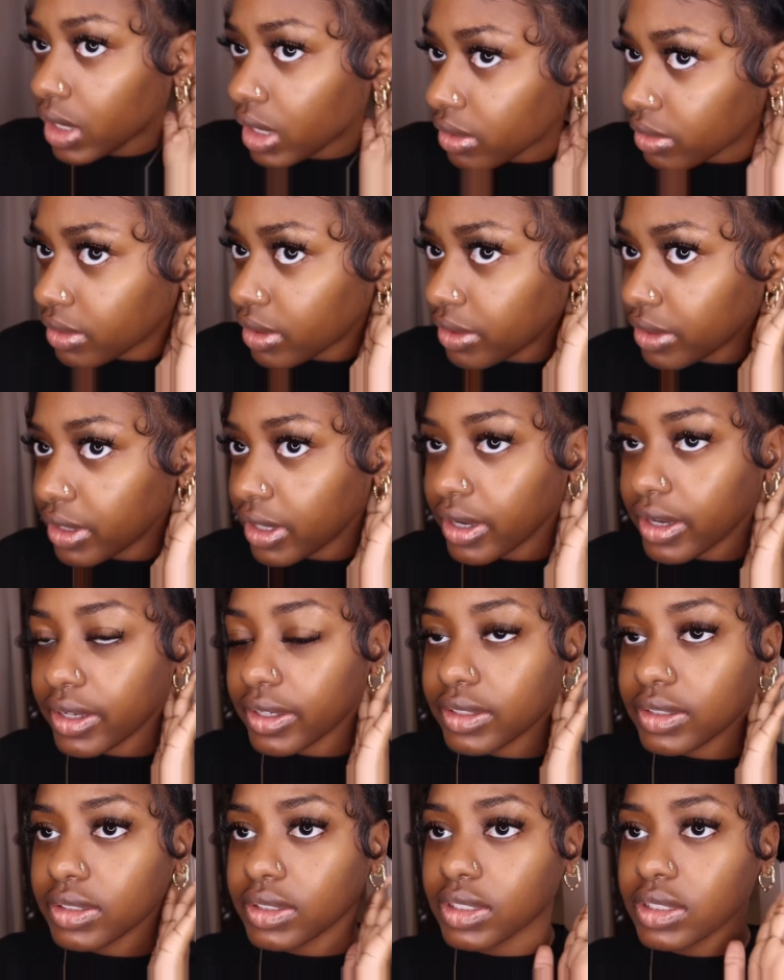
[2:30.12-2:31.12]
I don't know,
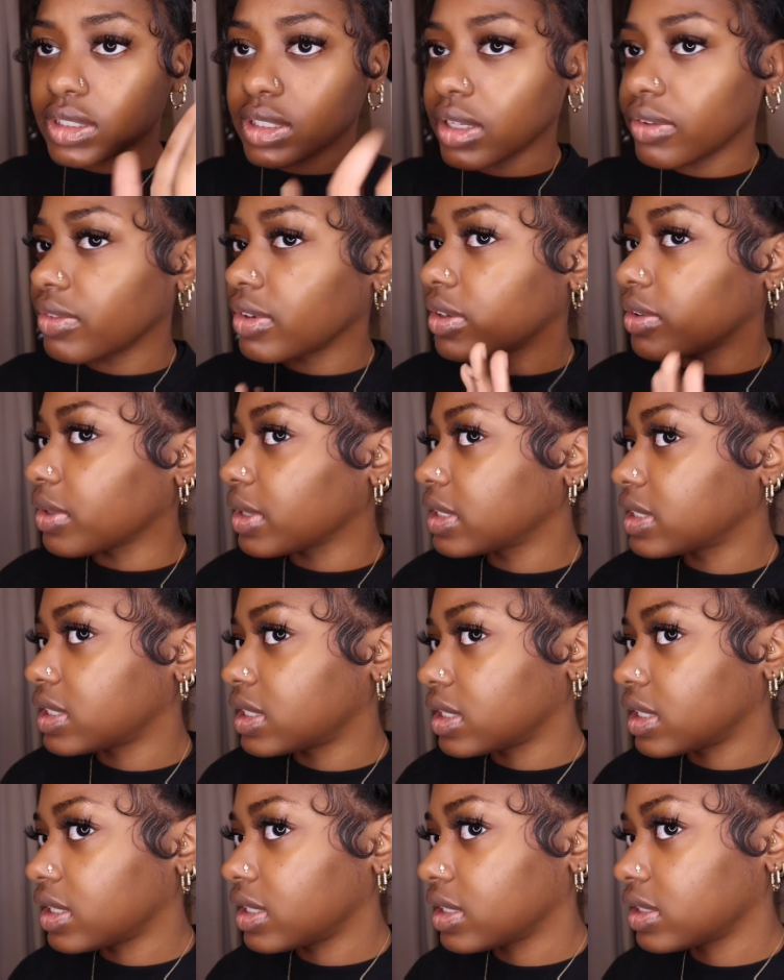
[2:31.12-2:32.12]
y'all. It's giving
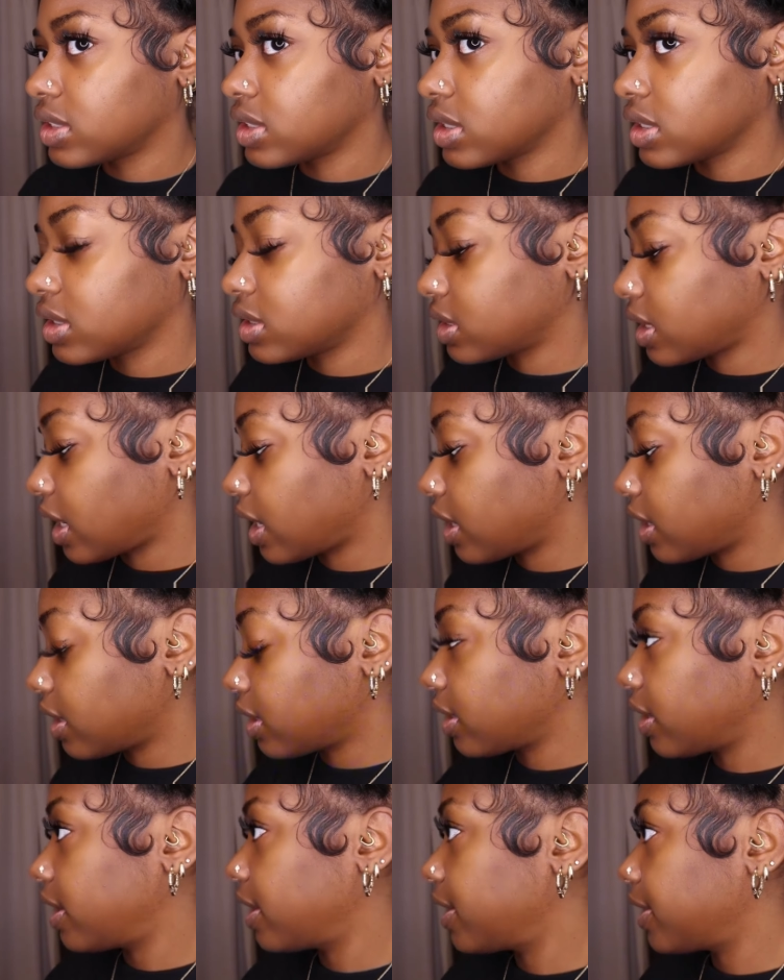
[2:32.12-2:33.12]
greasy and just
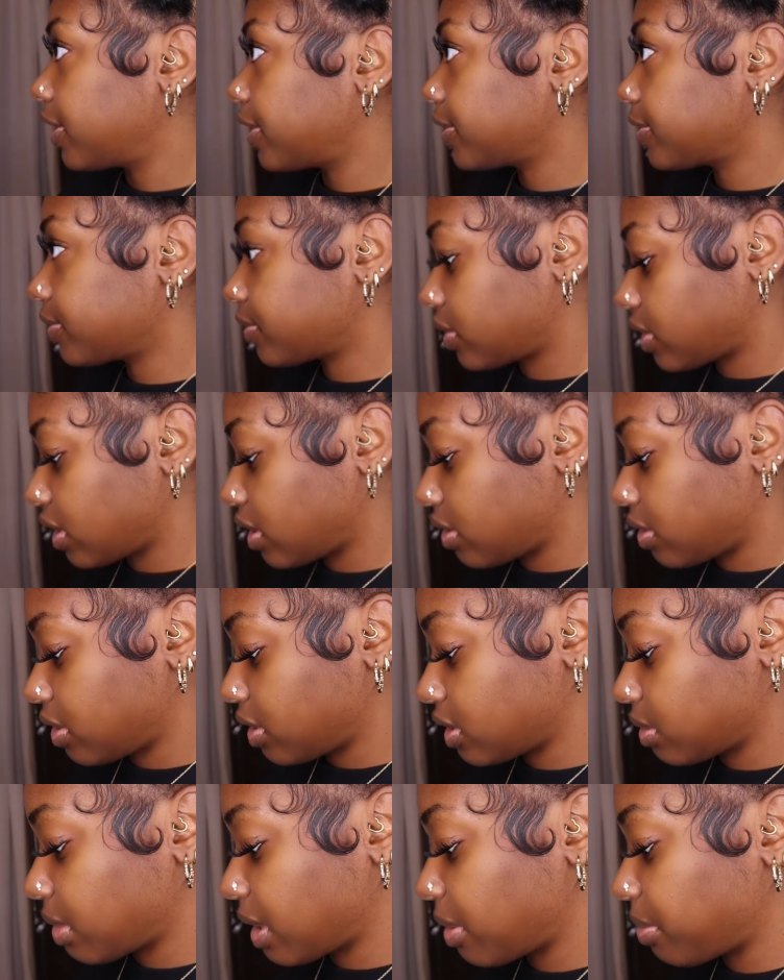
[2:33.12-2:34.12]
not like, I don't know,
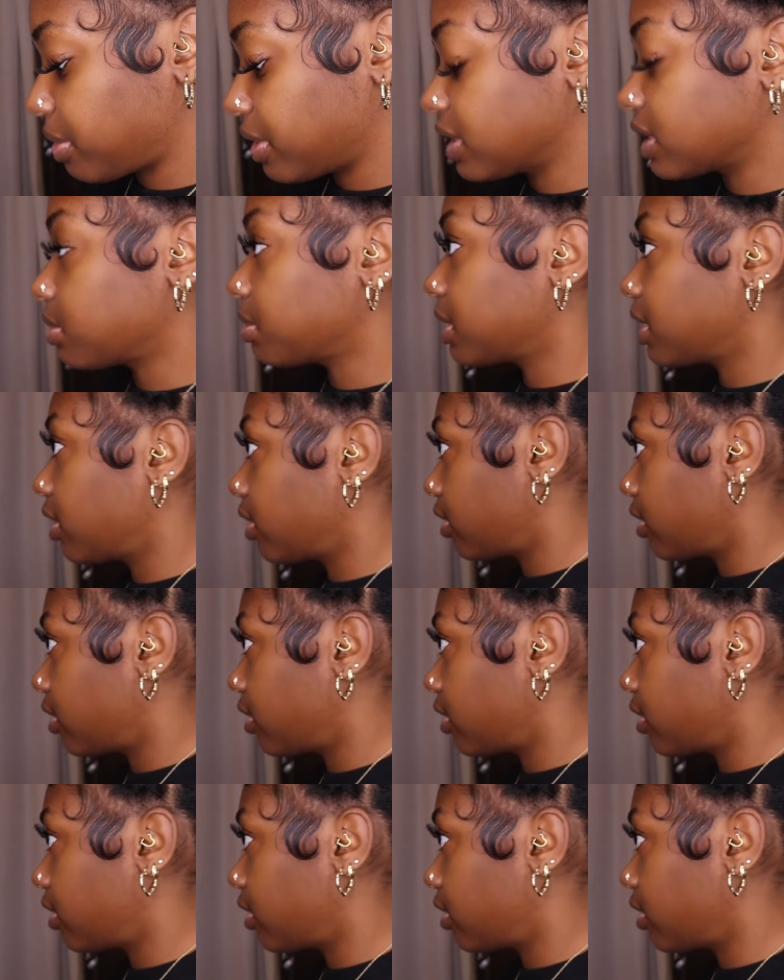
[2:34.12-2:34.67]
it's about to piss me